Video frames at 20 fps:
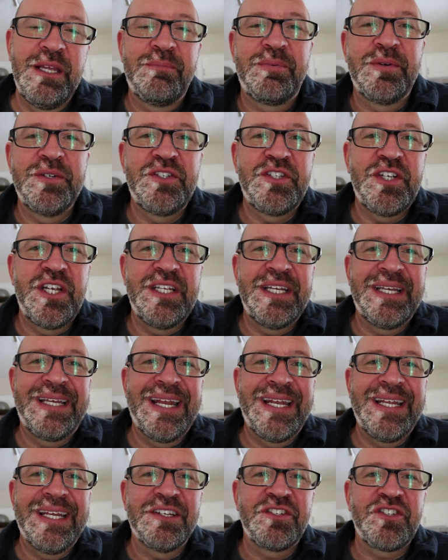appreciate you
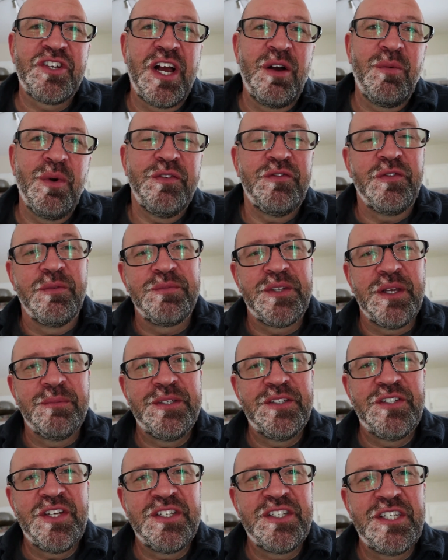getting a chawan from
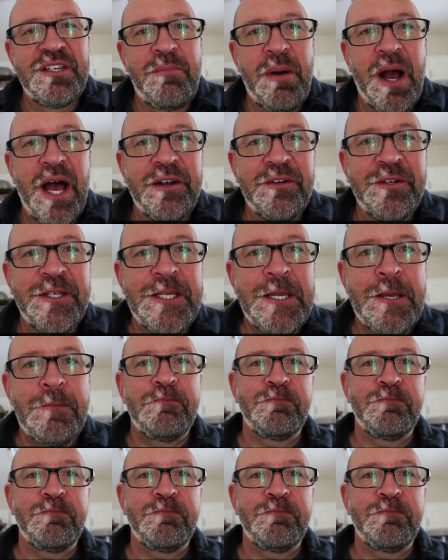WJC Pottery.